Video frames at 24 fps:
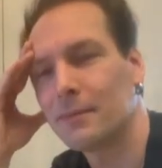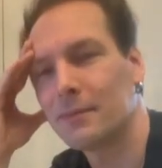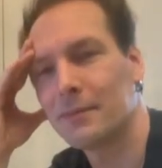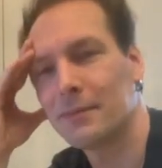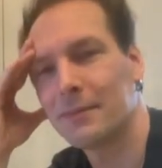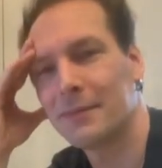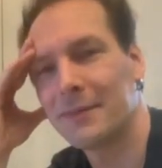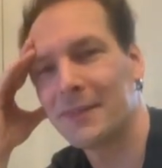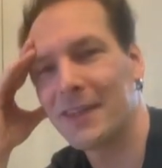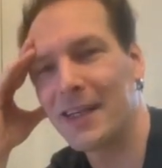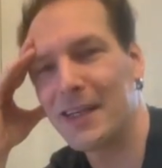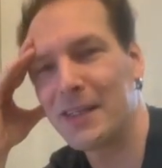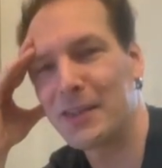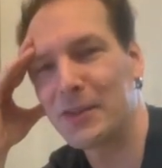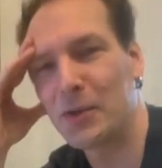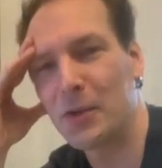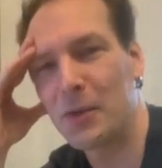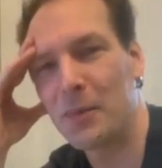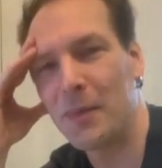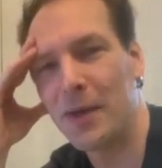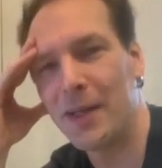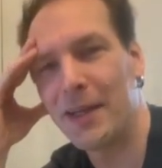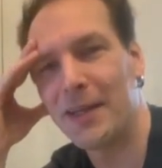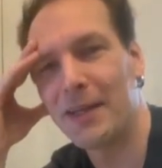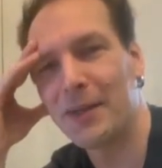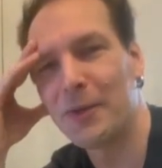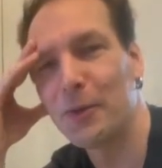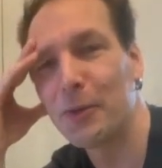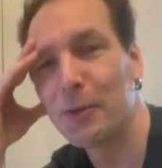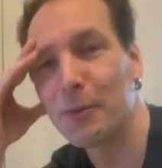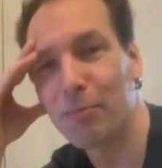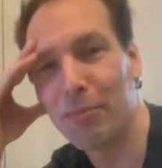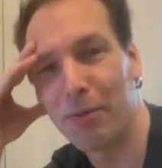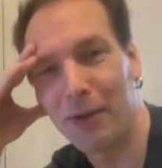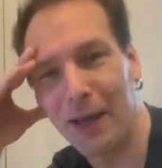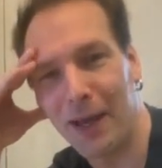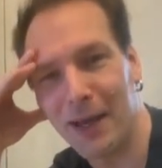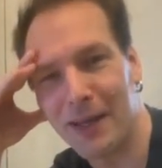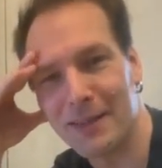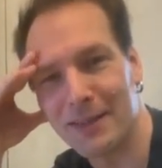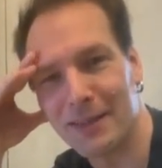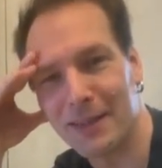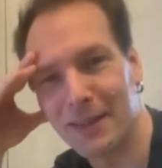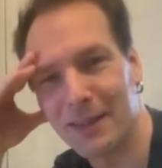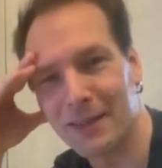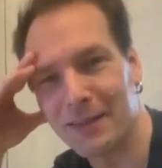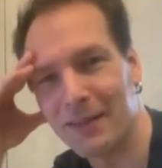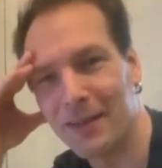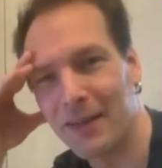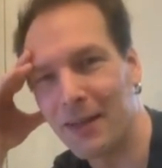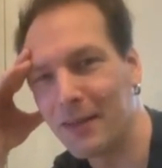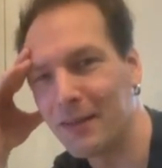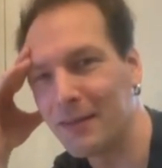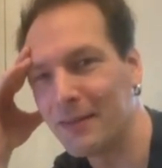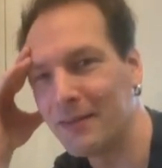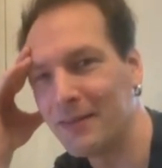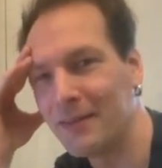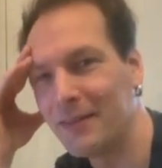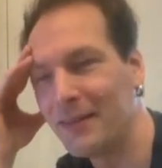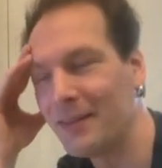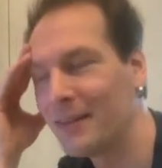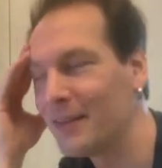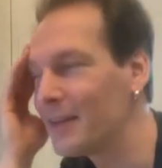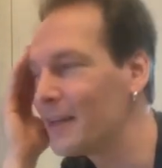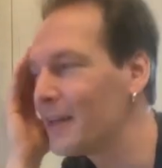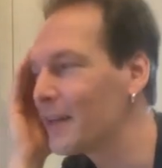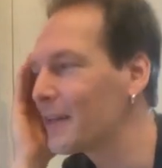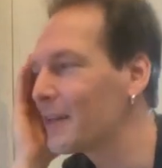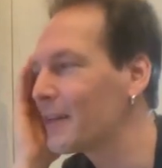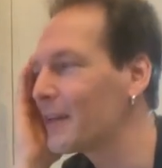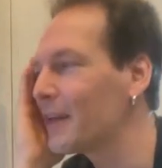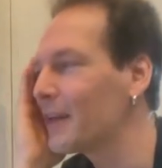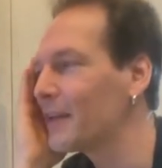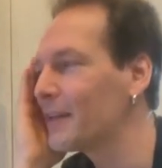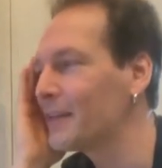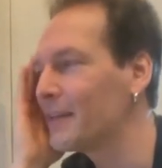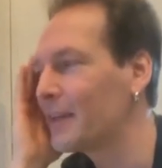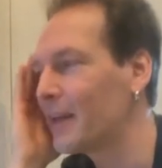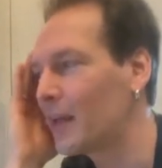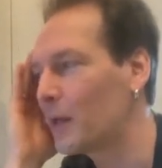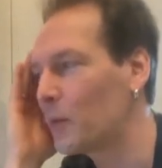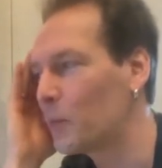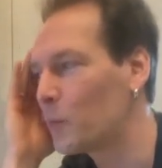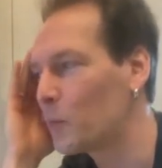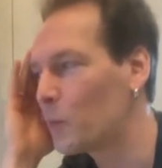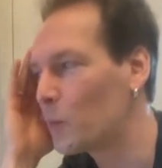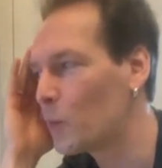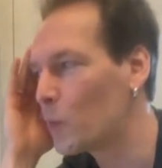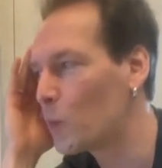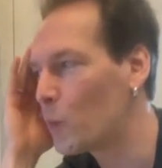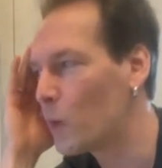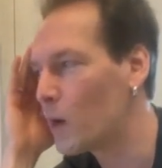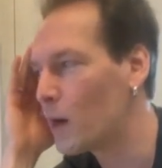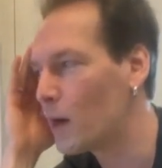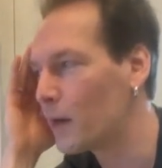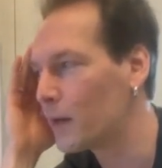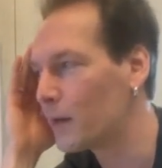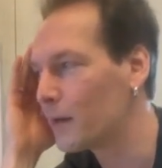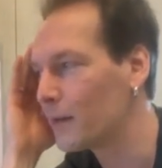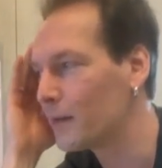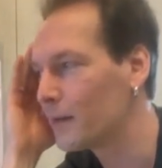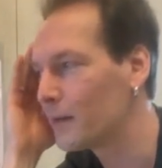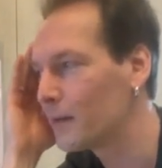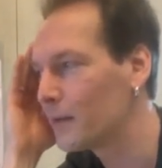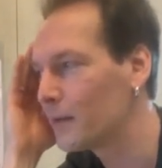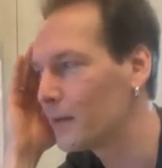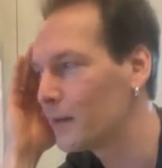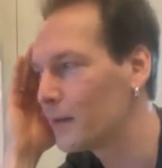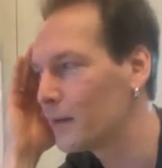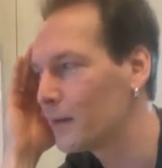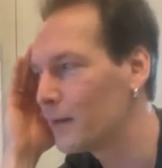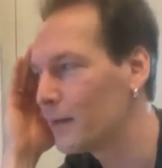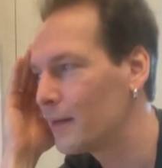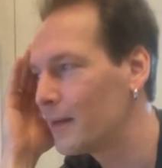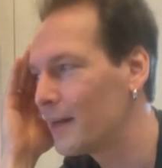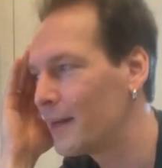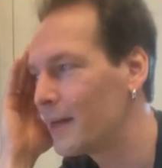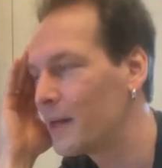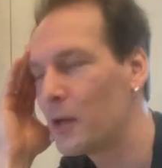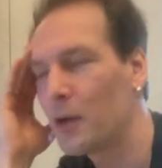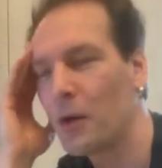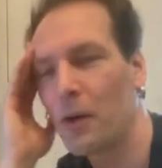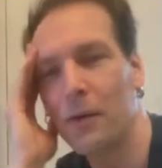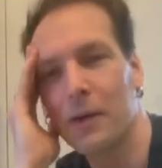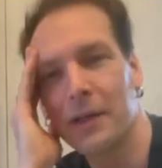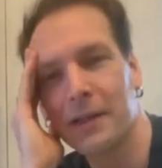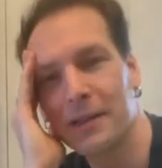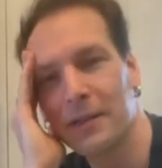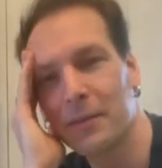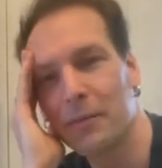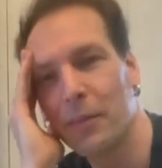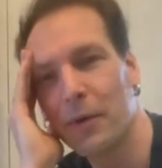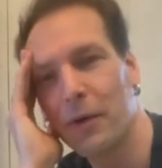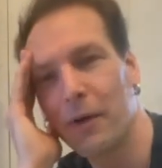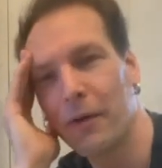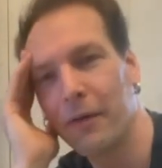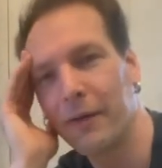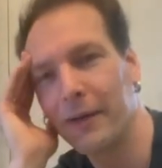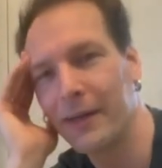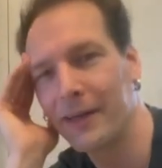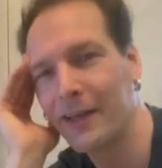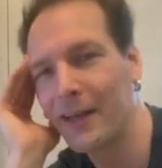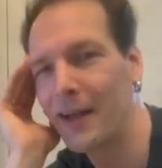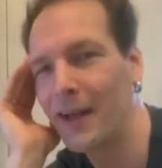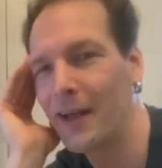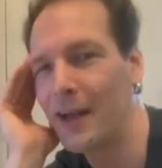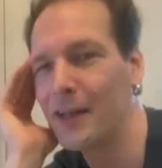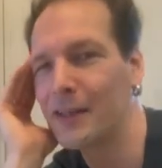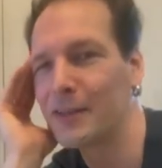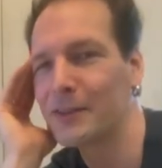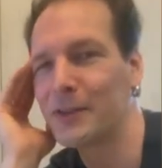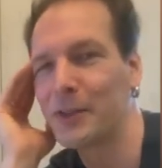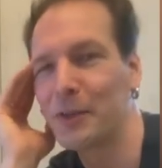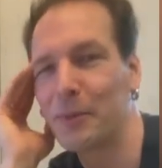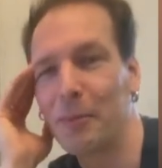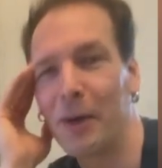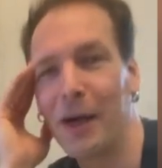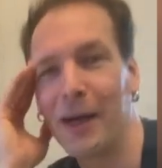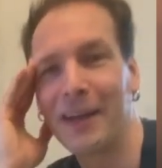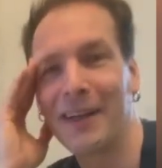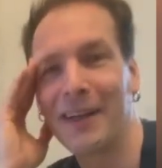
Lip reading: There's so many good places that I can't name one. I know it's a boring answer, but